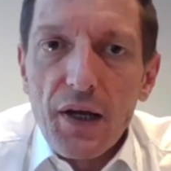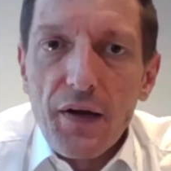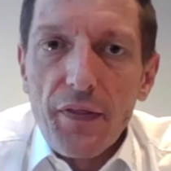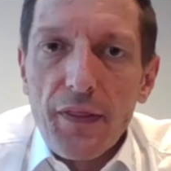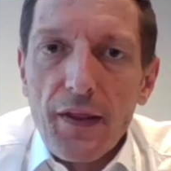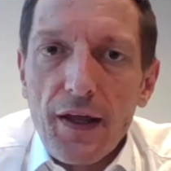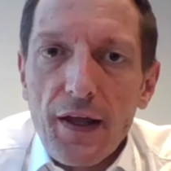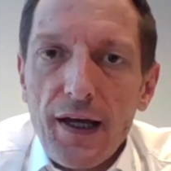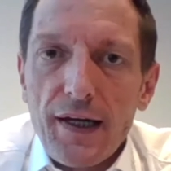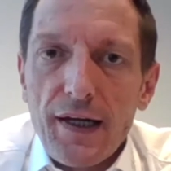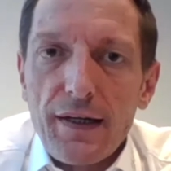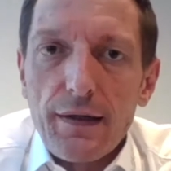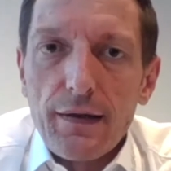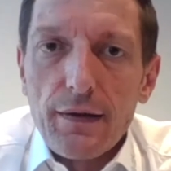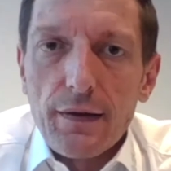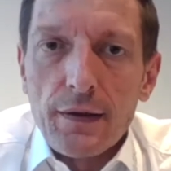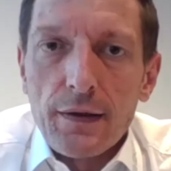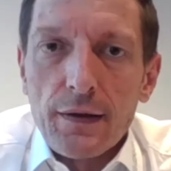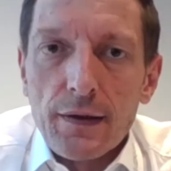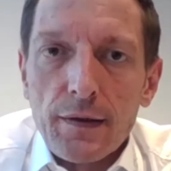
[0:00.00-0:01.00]
that
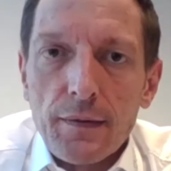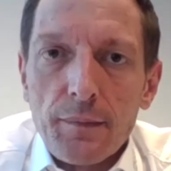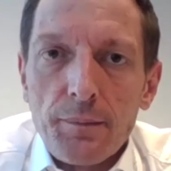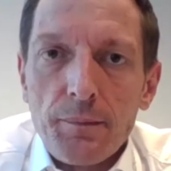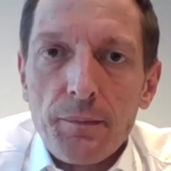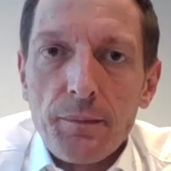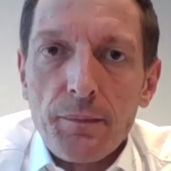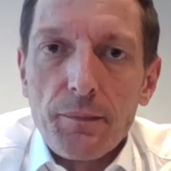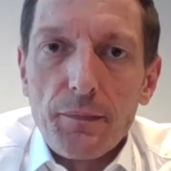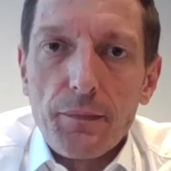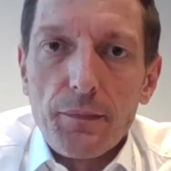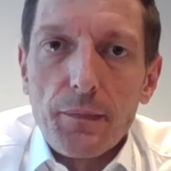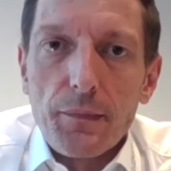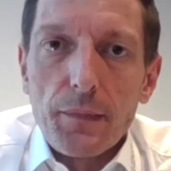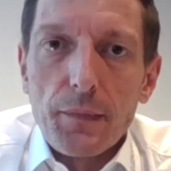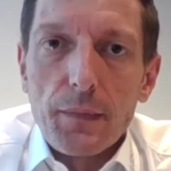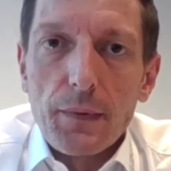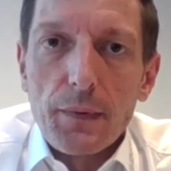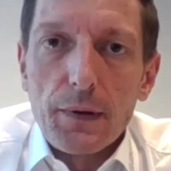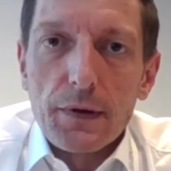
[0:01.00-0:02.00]
um,
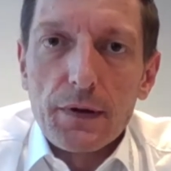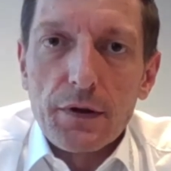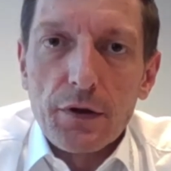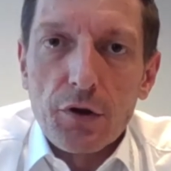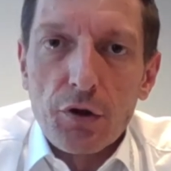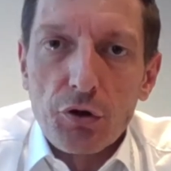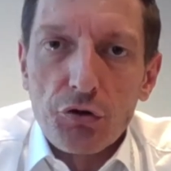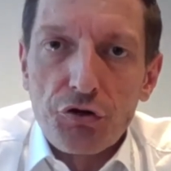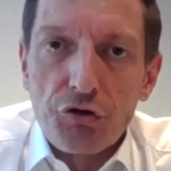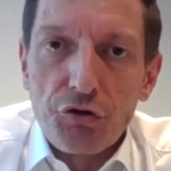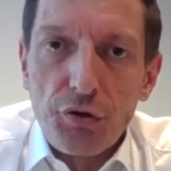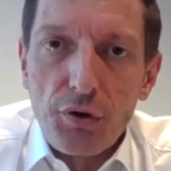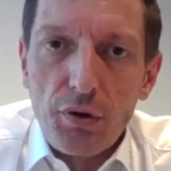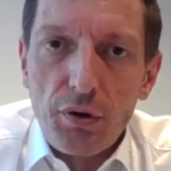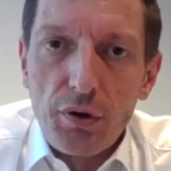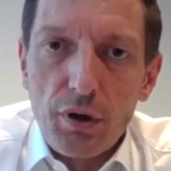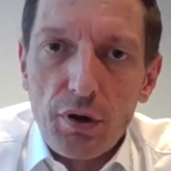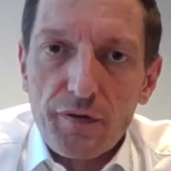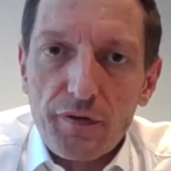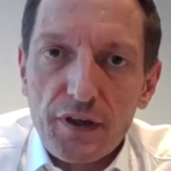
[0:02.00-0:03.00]
the
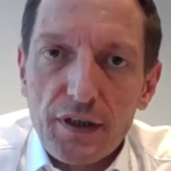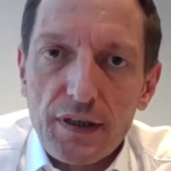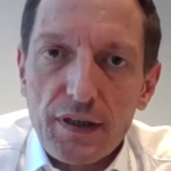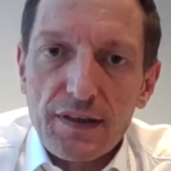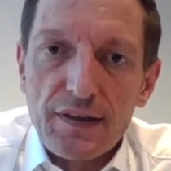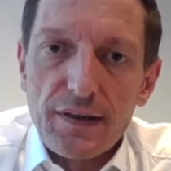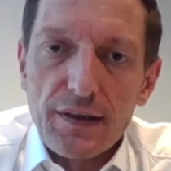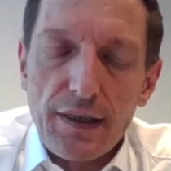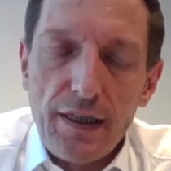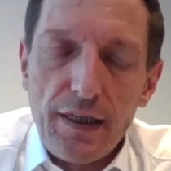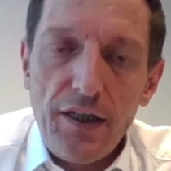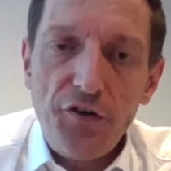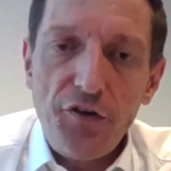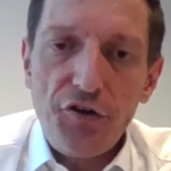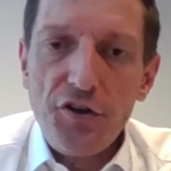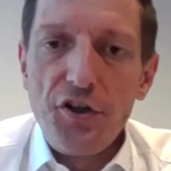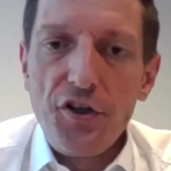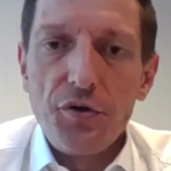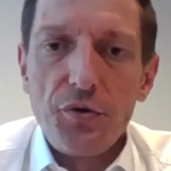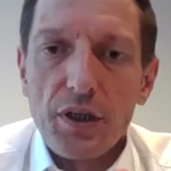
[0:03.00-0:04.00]
control of the
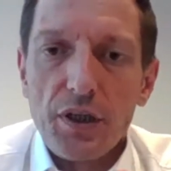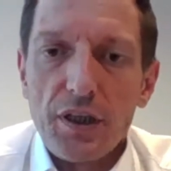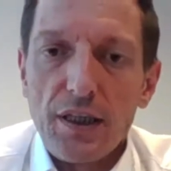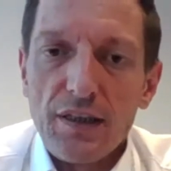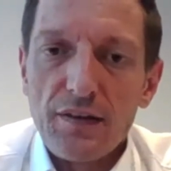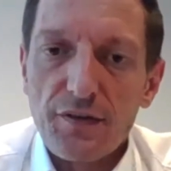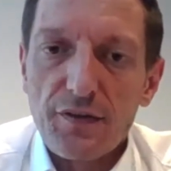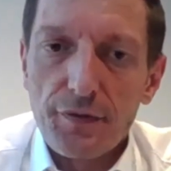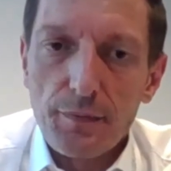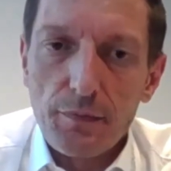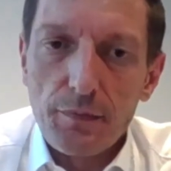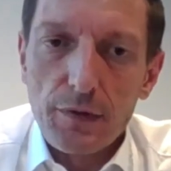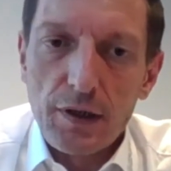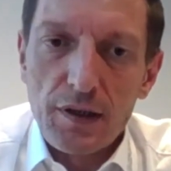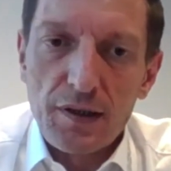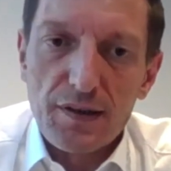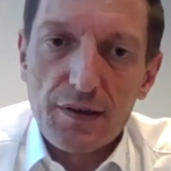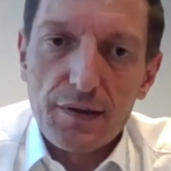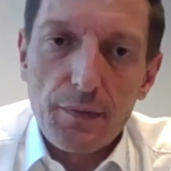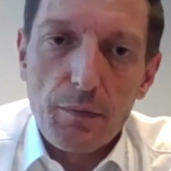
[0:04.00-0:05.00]
distillation unit is,
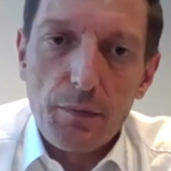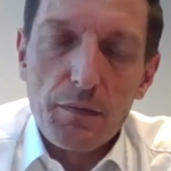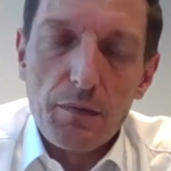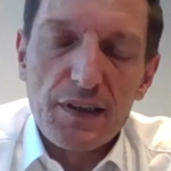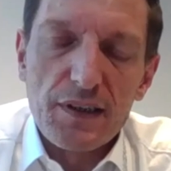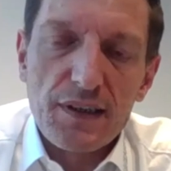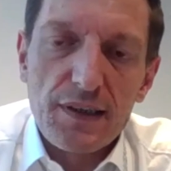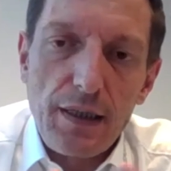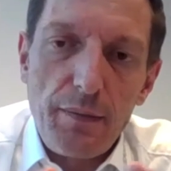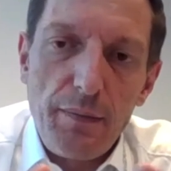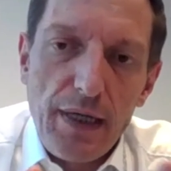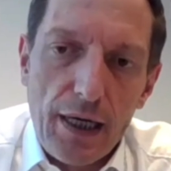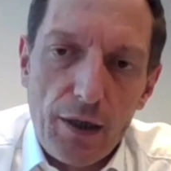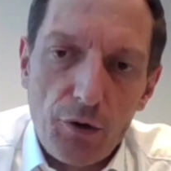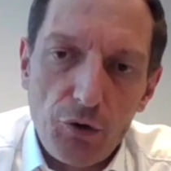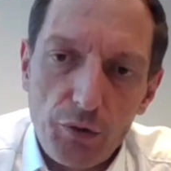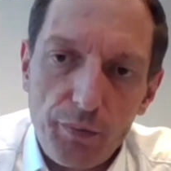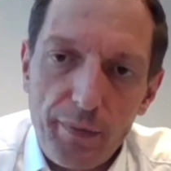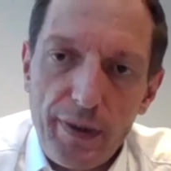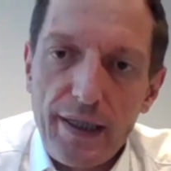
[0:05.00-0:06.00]
is
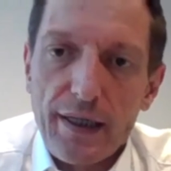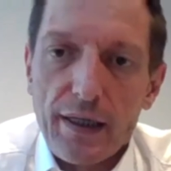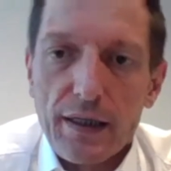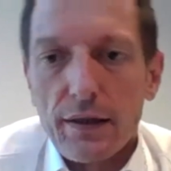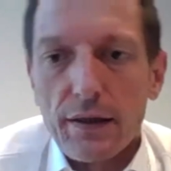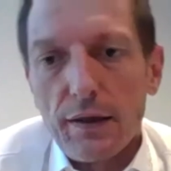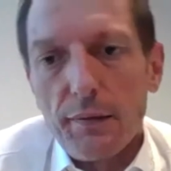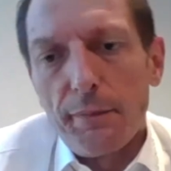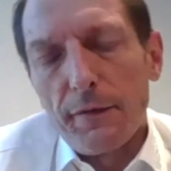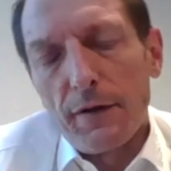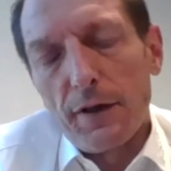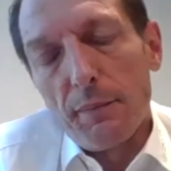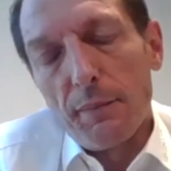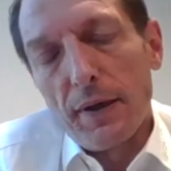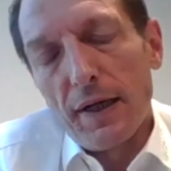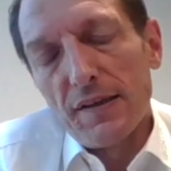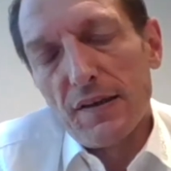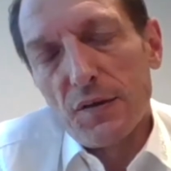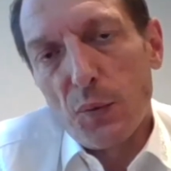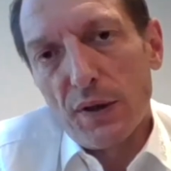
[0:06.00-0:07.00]
semi-automatic. It
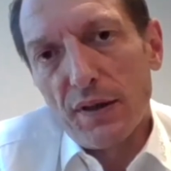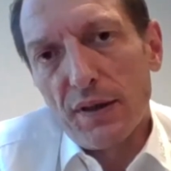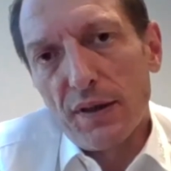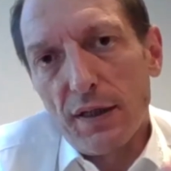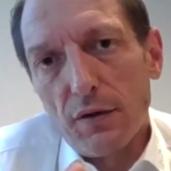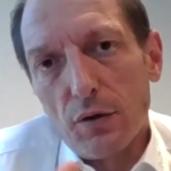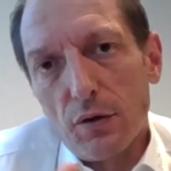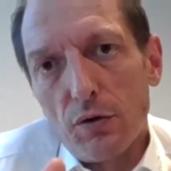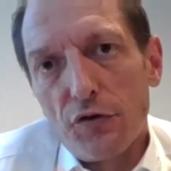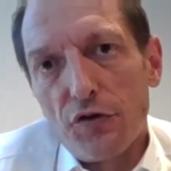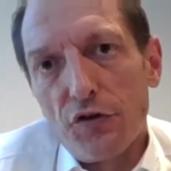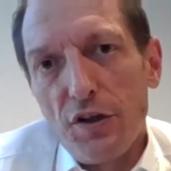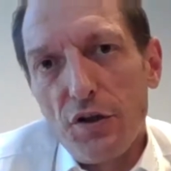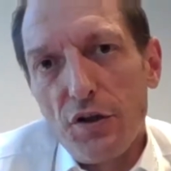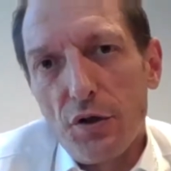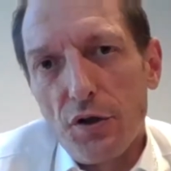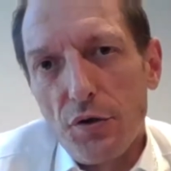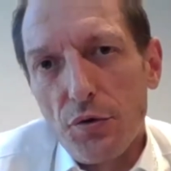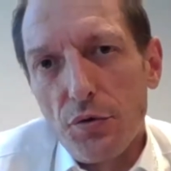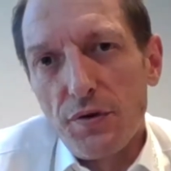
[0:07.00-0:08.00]
depends what technology you're
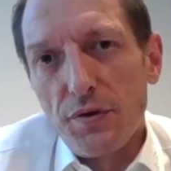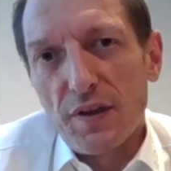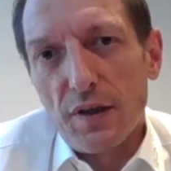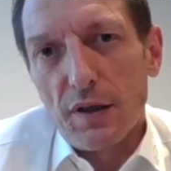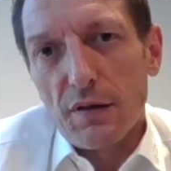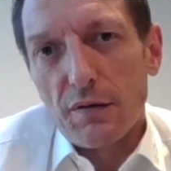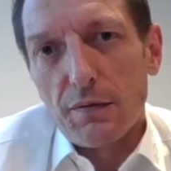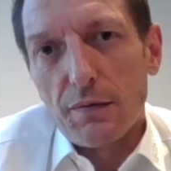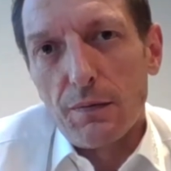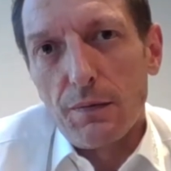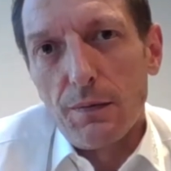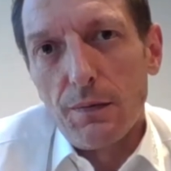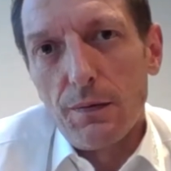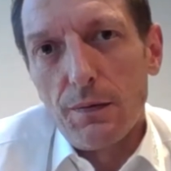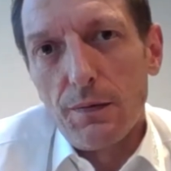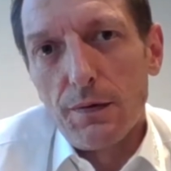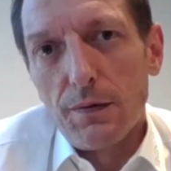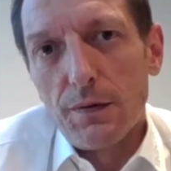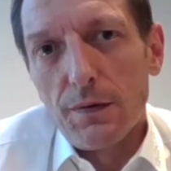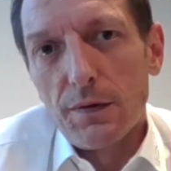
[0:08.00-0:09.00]
using,
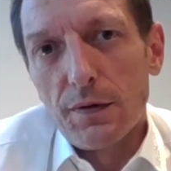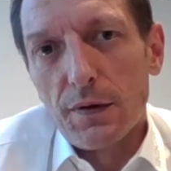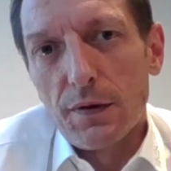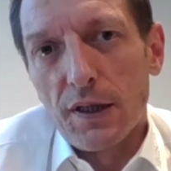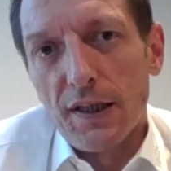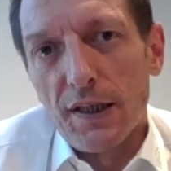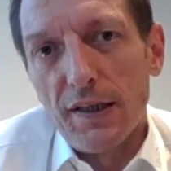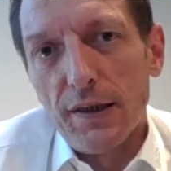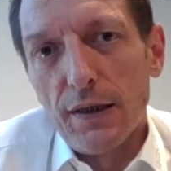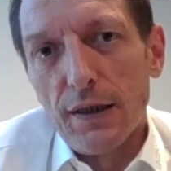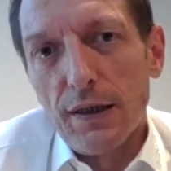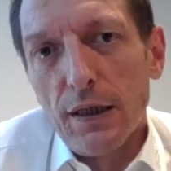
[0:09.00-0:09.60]
right?